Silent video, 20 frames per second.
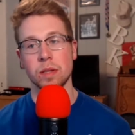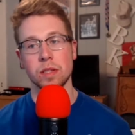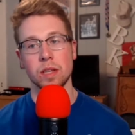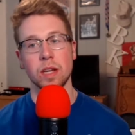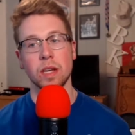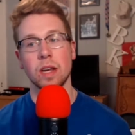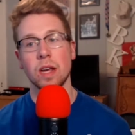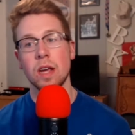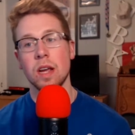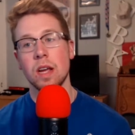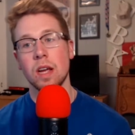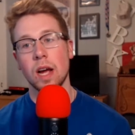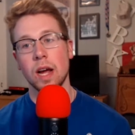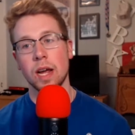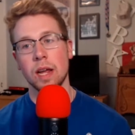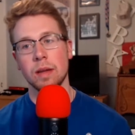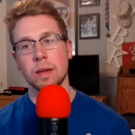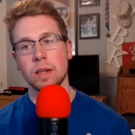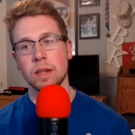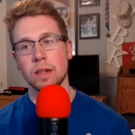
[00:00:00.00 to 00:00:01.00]
I, I
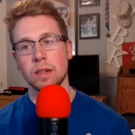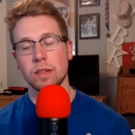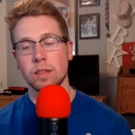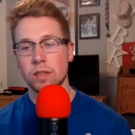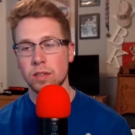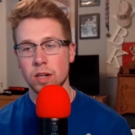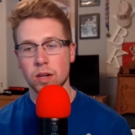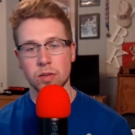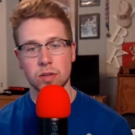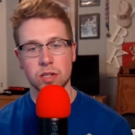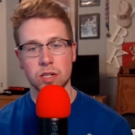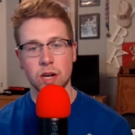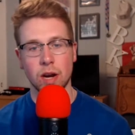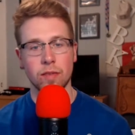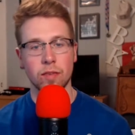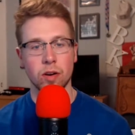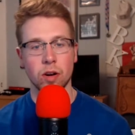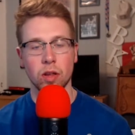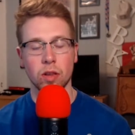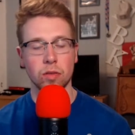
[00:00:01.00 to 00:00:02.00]
you know,
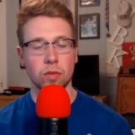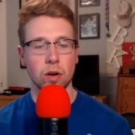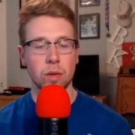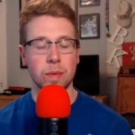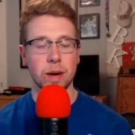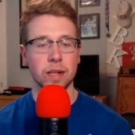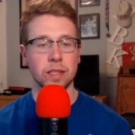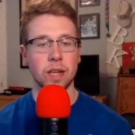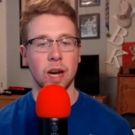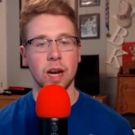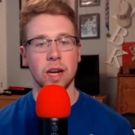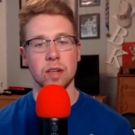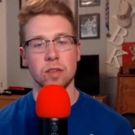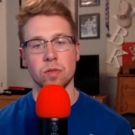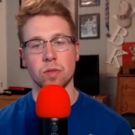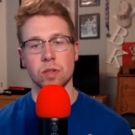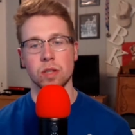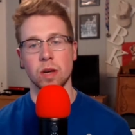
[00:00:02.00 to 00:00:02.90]
discovered all the robot dinosaurs.